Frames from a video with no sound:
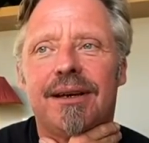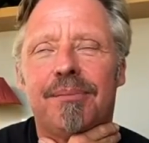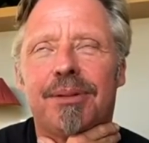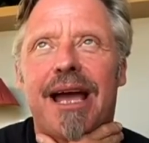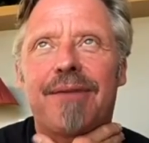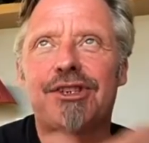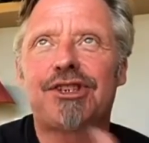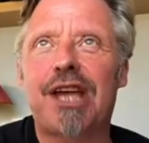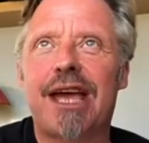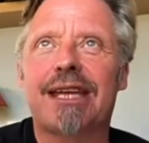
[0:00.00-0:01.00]
But I have to
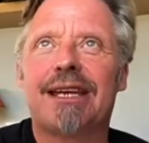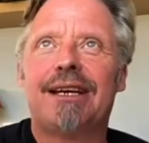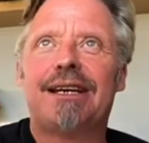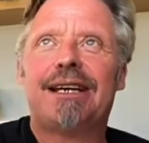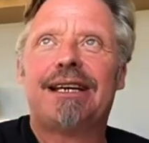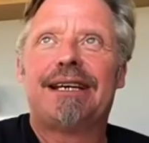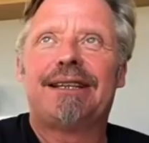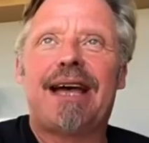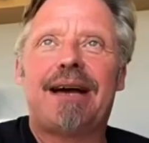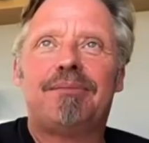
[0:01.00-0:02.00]
say,
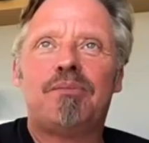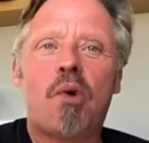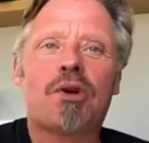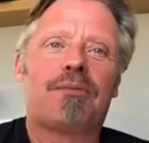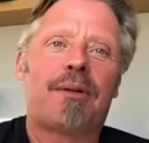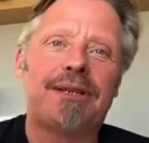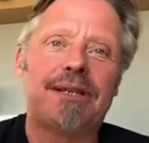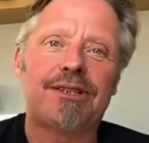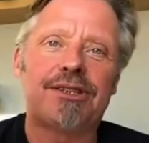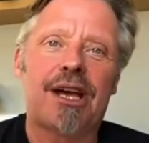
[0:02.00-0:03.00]
that morning when we
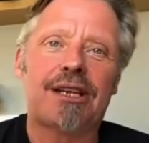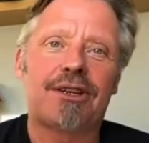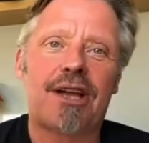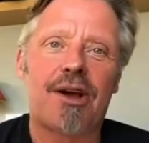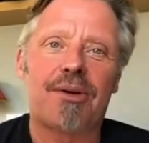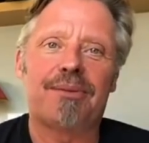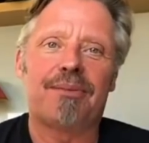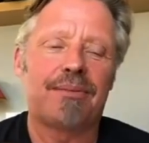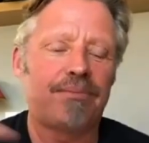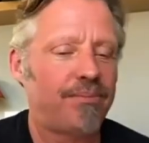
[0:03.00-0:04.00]
did decide to go, and
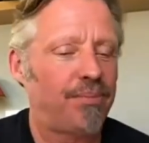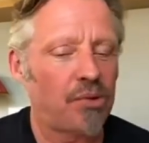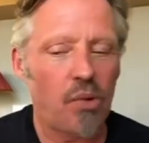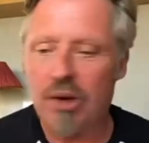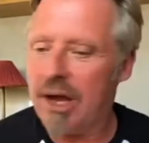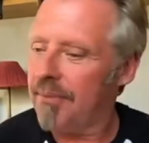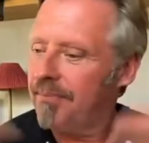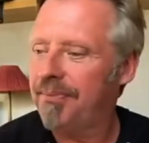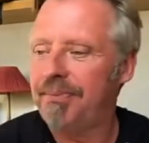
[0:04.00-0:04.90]
we put all